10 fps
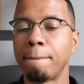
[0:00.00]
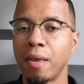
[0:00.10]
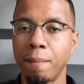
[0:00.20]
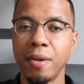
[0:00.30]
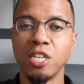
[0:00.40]

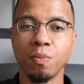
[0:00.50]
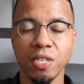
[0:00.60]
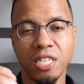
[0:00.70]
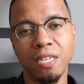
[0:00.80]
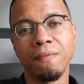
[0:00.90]
Now, being
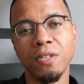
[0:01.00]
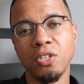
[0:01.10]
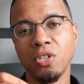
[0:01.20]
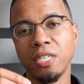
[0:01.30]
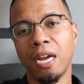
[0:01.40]
specific
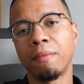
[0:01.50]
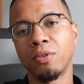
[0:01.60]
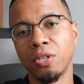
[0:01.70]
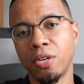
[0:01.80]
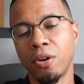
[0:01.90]
to
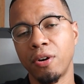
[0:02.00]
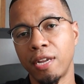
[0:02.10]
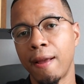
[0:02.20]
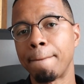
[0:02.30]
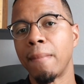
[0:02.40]

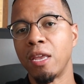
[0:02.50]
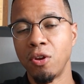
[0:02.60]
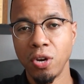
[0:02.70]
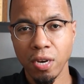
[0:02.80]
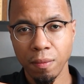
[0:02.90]
cybersecurity,
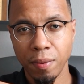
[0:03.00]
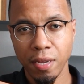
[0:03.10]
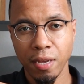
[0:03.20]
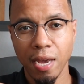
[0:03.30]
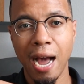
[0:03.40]
you need to
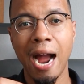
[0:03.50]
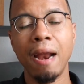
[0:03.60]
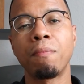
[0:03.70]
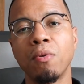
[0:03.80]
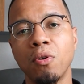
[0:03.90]
be
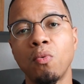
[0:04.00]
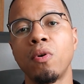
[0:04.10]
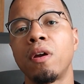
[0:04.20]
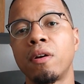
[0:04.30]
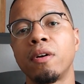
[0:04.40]
hyper
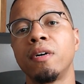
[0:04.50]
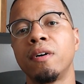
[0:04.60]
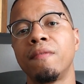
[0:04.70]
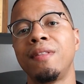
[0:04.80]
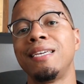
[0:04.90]
aware
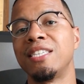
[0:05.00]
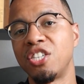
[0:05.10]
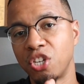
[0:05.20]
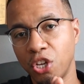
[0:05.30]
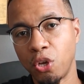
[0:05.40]
of the
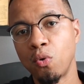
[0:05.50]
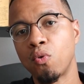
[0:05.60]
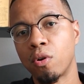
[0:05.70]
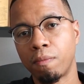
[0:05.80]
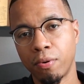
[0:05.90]

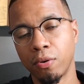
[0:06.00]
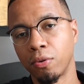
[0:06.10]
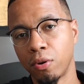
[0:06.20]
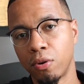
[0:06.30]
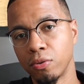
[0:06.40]
secure
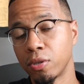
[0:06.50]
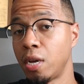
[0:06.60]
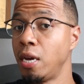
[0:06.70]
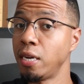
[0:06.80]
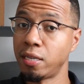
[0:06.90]
protocols,
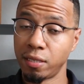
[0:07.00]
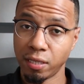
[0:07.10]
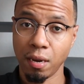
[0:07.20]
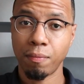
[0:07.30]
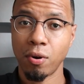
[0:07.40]
because
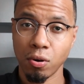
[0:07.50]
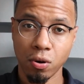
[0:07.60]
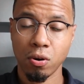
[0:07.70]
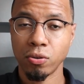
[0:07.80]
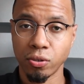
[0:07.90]
some
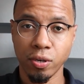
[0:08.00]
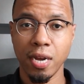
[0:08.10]
protocols are